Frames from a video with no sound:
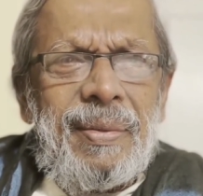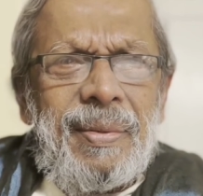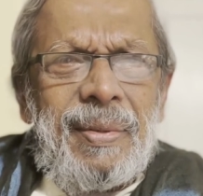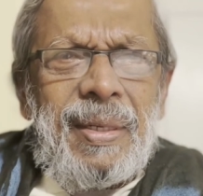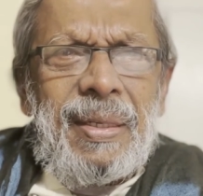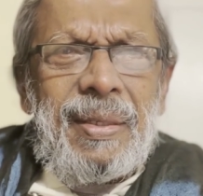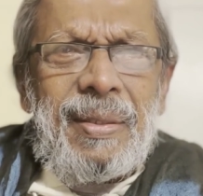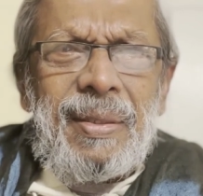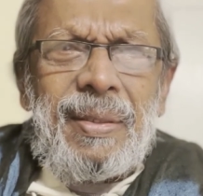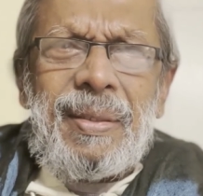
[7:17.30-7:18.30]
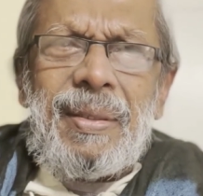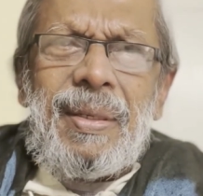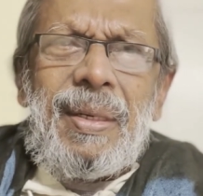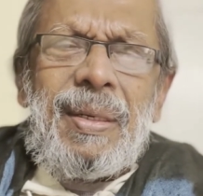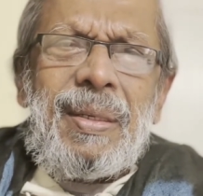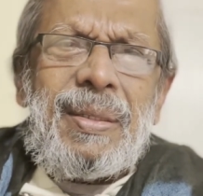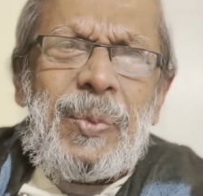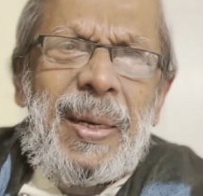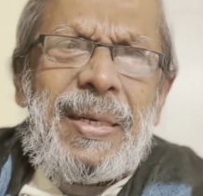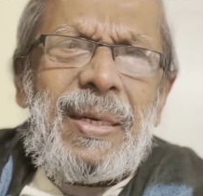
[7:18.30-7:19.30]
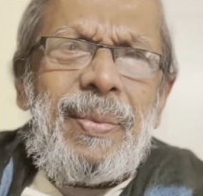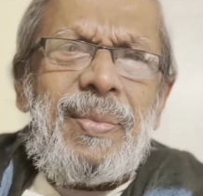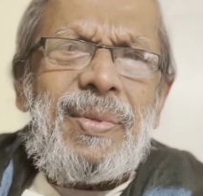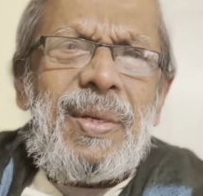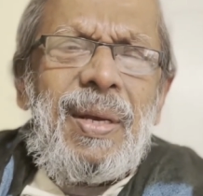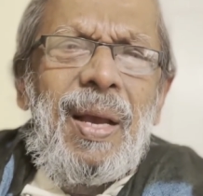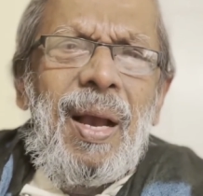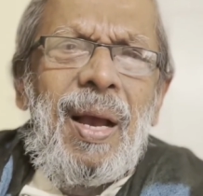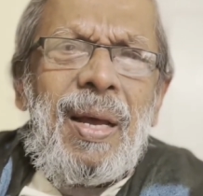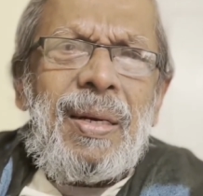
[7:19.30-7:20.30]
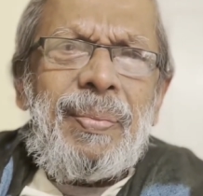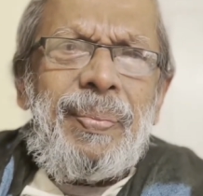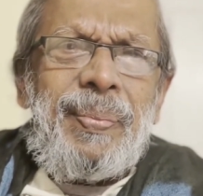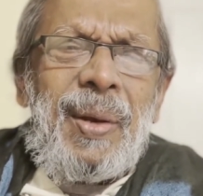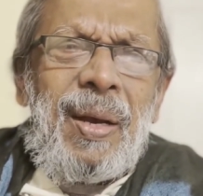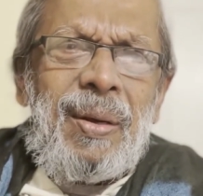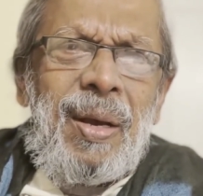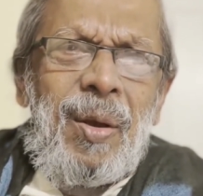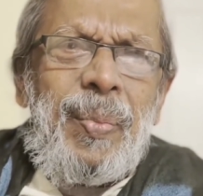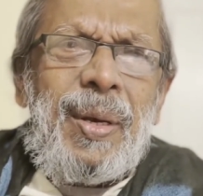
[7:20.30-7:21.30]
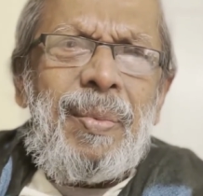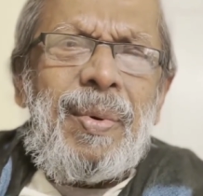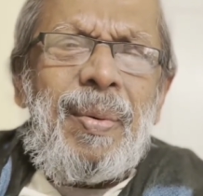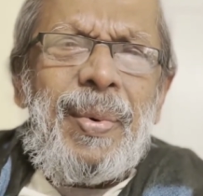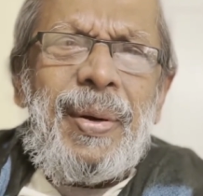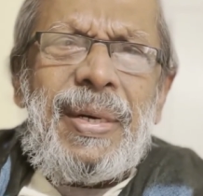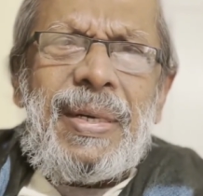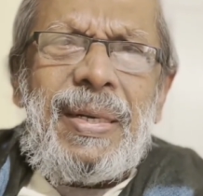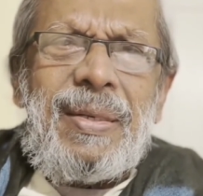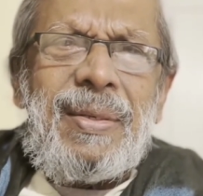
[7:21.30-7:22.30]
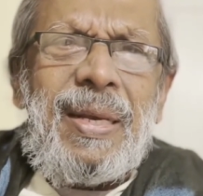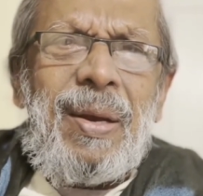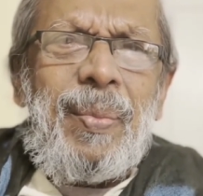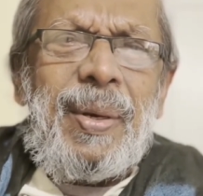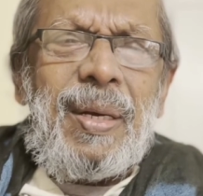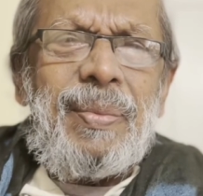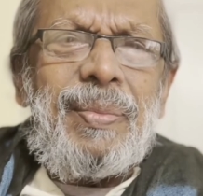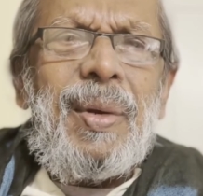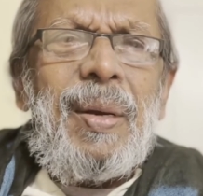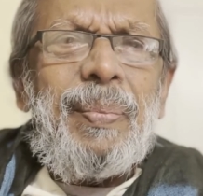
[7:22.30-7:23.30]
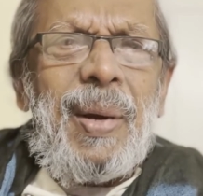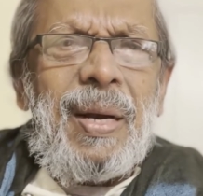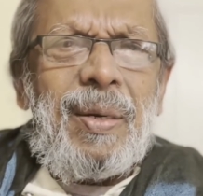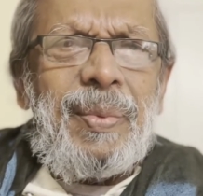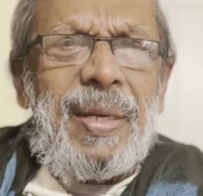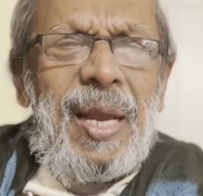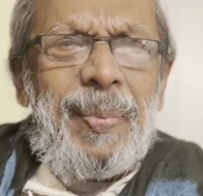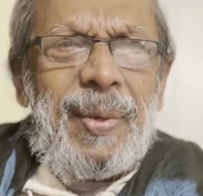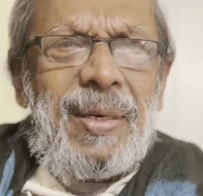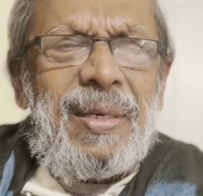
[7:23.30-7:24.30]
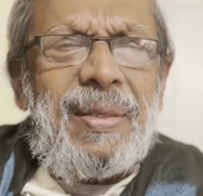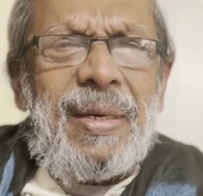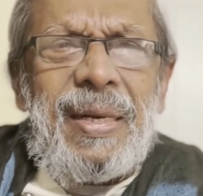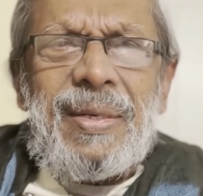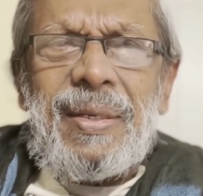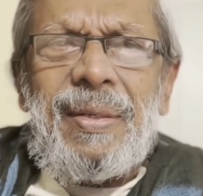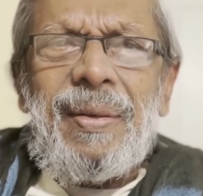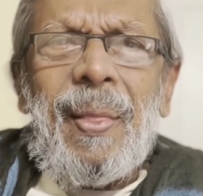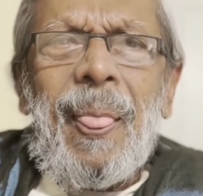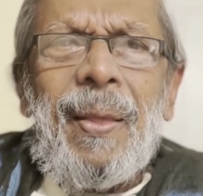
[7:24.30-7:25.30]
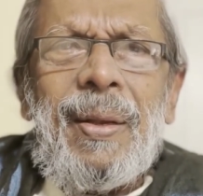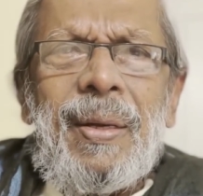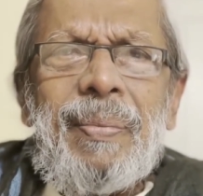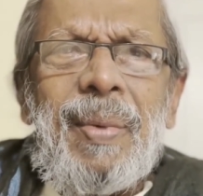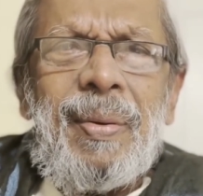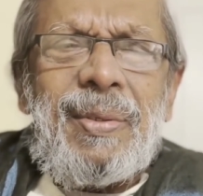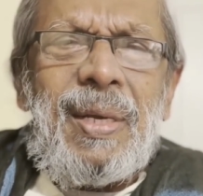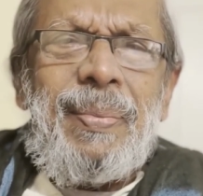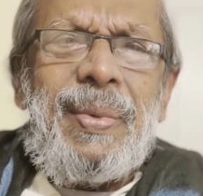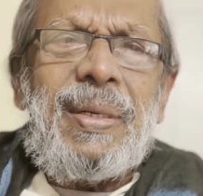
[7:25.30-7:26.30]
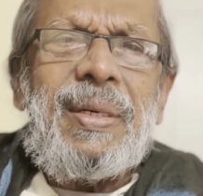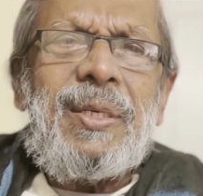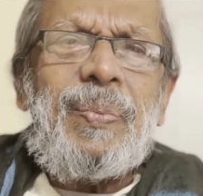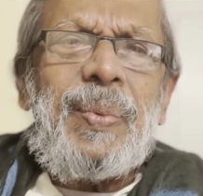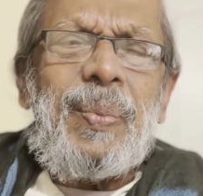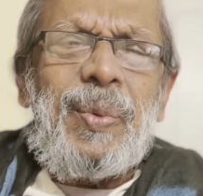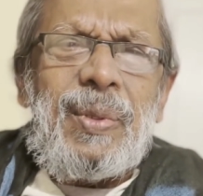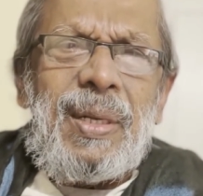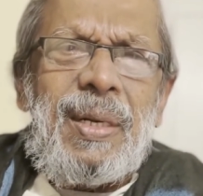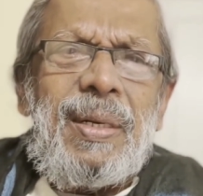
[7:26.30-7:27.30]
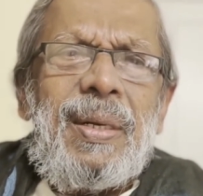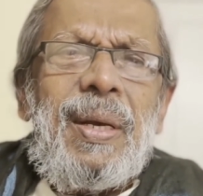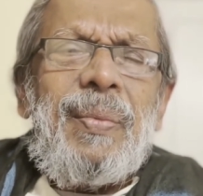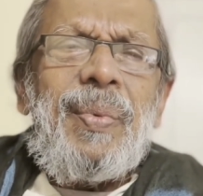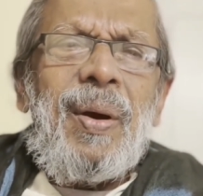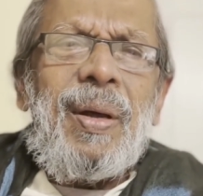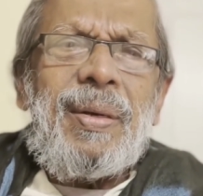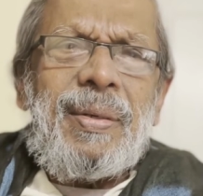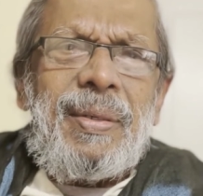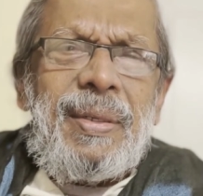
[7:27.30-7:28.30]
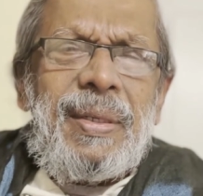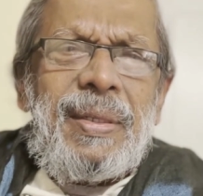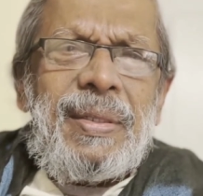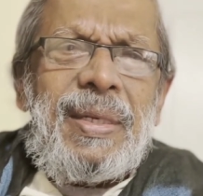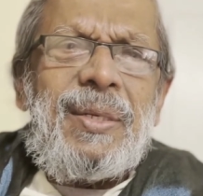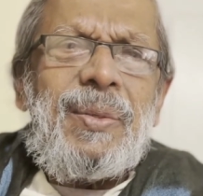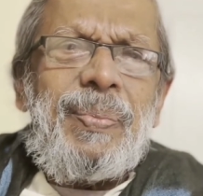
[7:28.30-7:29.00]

the spectrums have become commodities, they have become part of the capital generation, Bhau Saheb Ambedkar's proposal for these